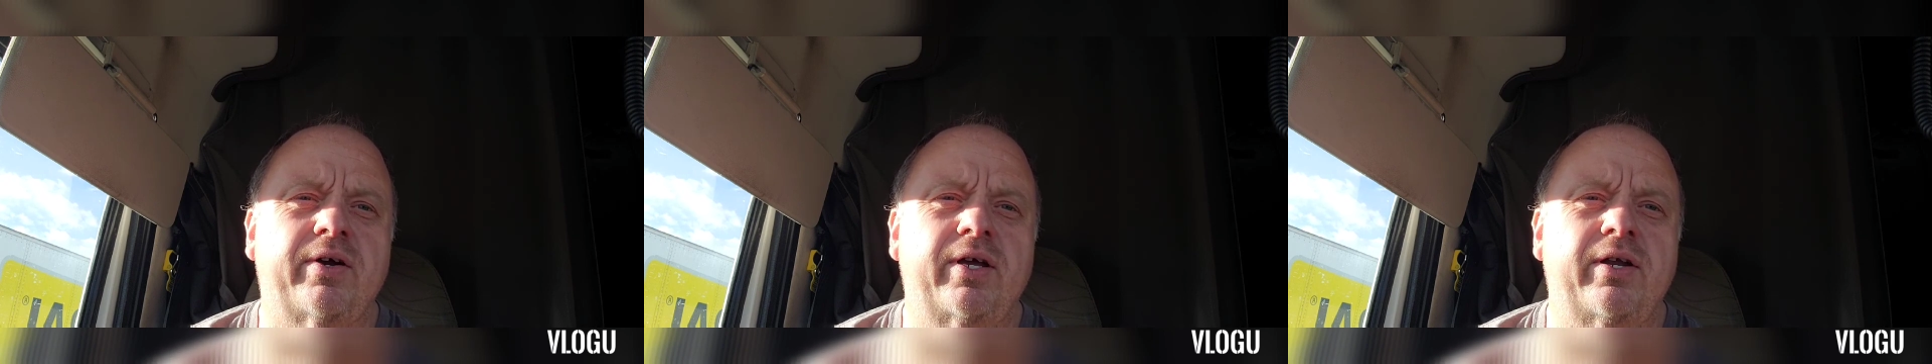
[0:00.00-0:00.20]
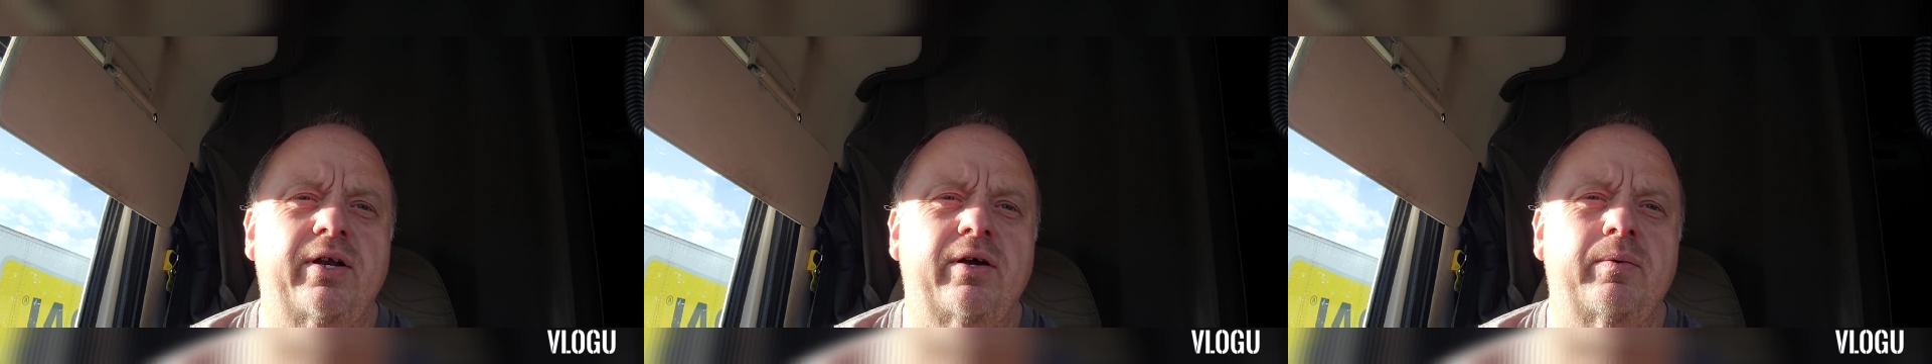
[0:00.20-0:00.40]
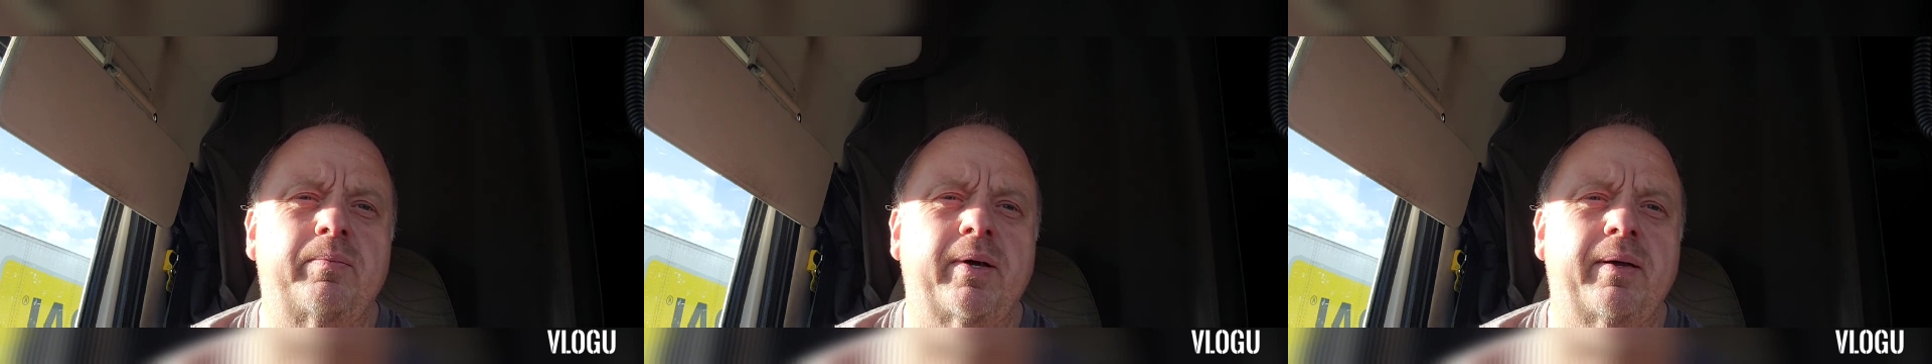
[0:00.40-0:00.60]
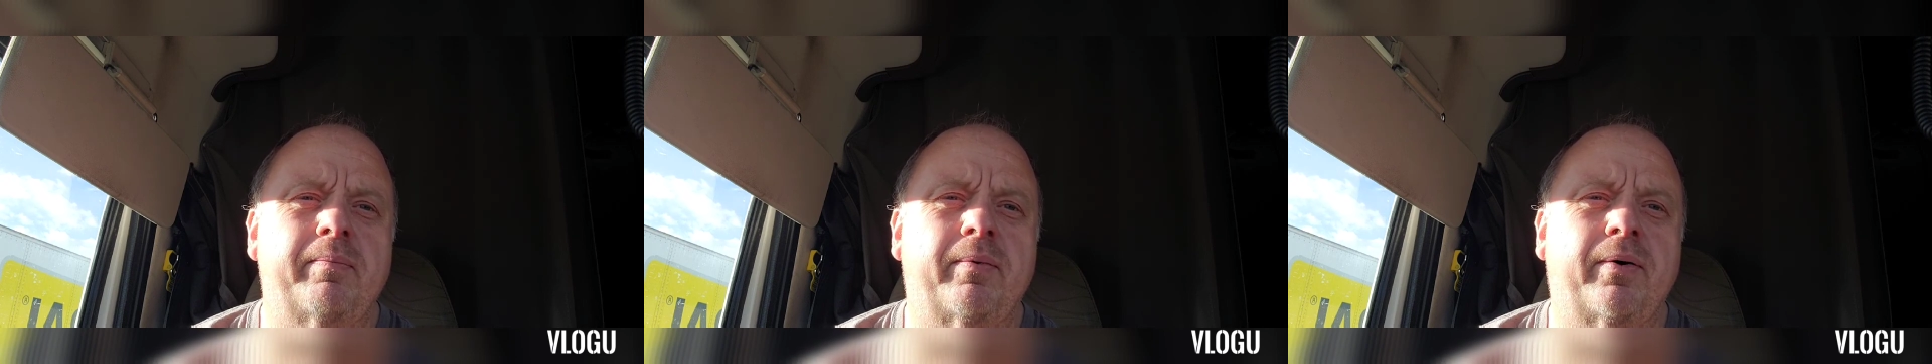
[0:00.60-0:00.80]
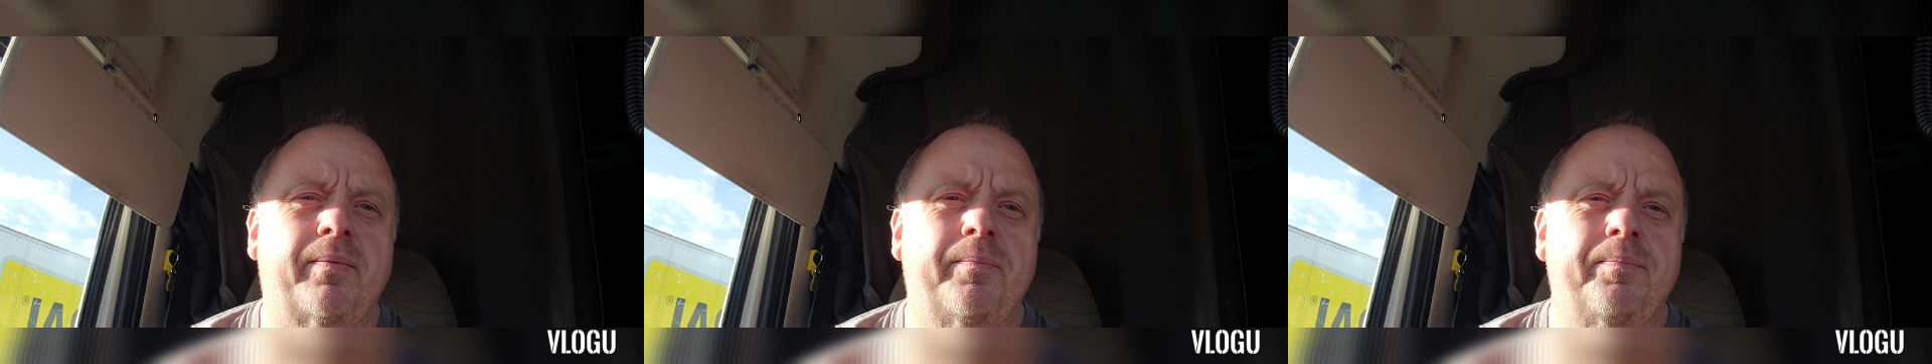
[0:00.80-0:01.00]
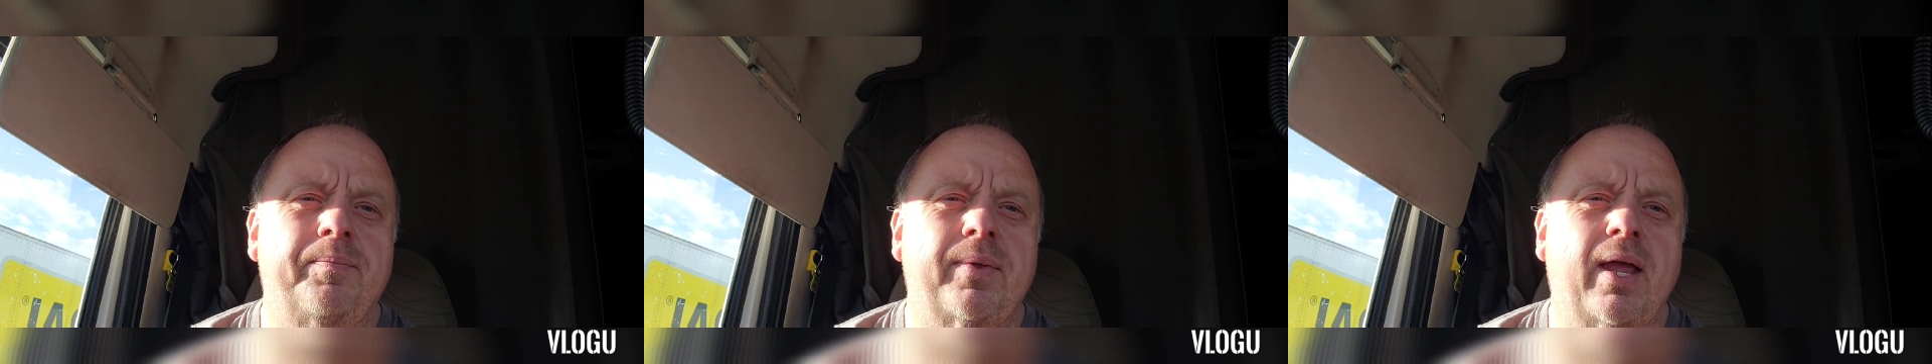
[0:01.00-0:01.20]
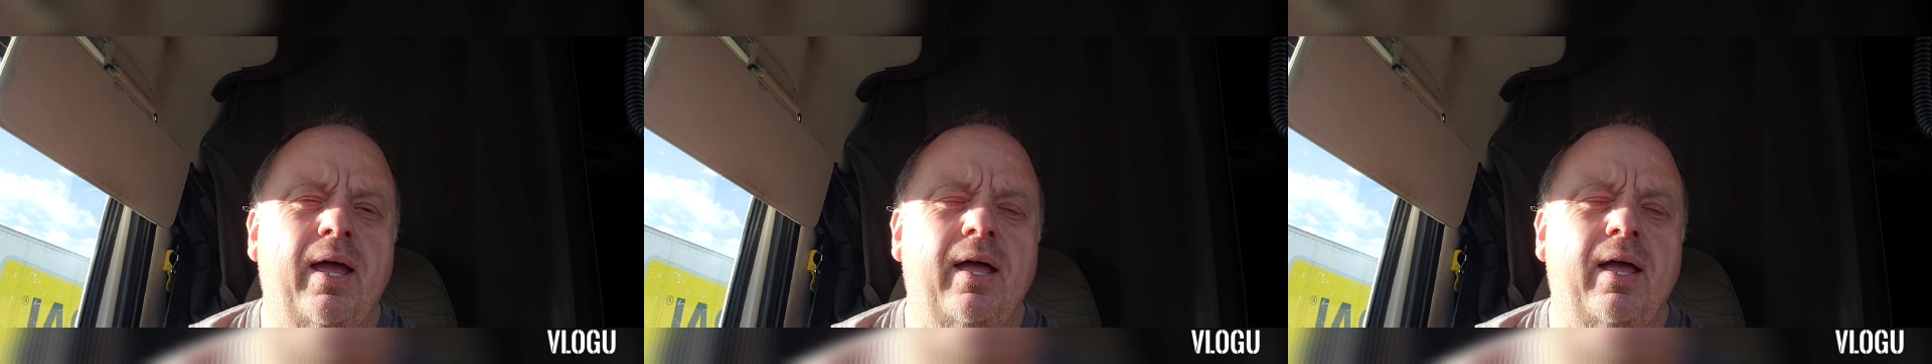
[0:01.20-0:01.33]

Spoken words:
for you new people,